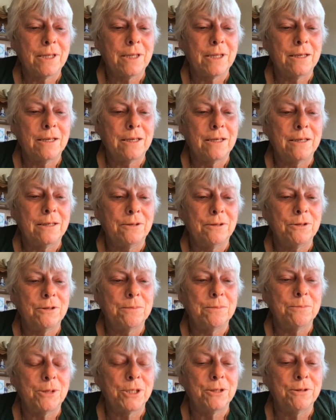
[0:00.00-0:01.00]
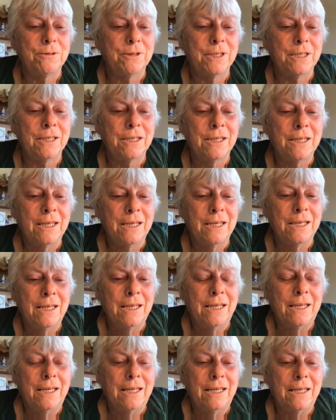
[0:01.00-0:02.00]
And you'll notice Mercury
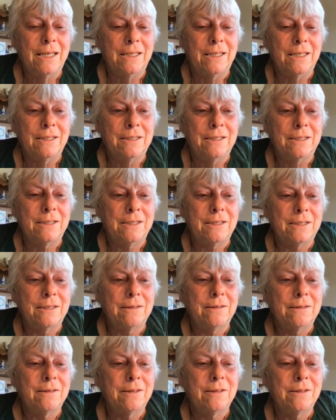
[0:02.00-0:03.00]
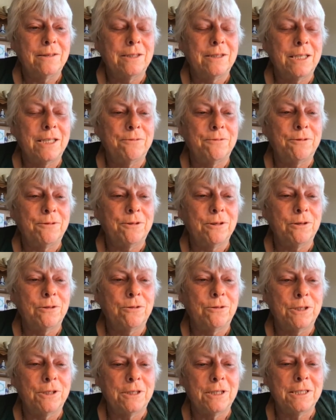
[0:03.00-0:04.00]
is therefore
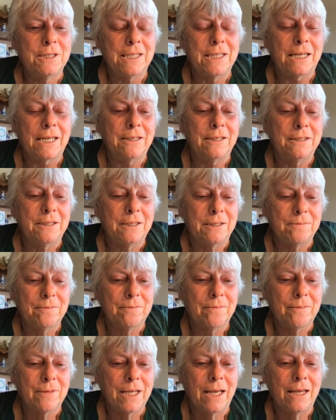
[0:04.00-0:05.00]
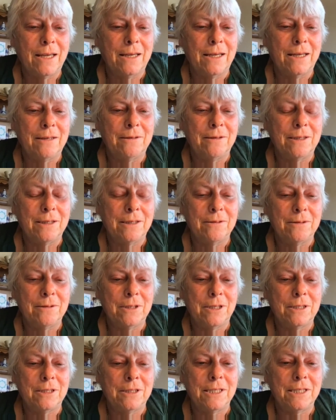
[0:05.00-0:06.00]
lord of the second and
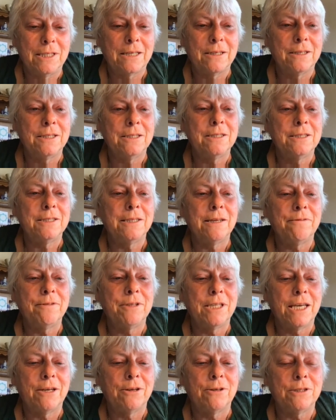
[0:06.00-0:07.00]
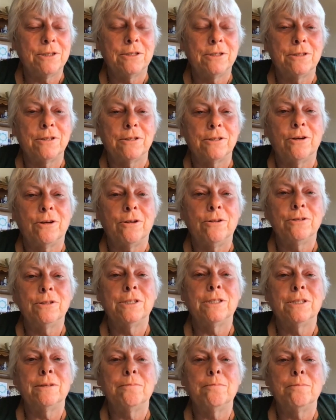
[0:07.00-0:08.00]
the second and seventh houses are
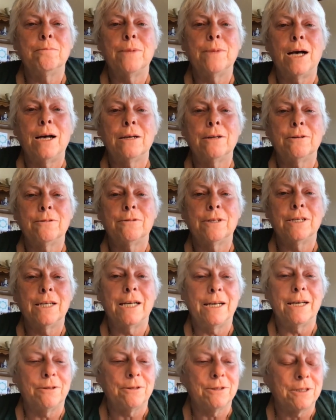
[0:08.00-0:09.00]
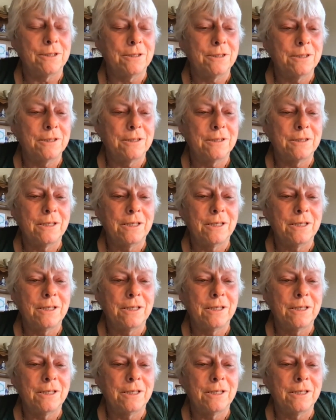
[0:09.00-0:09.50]
called the Maraka houses,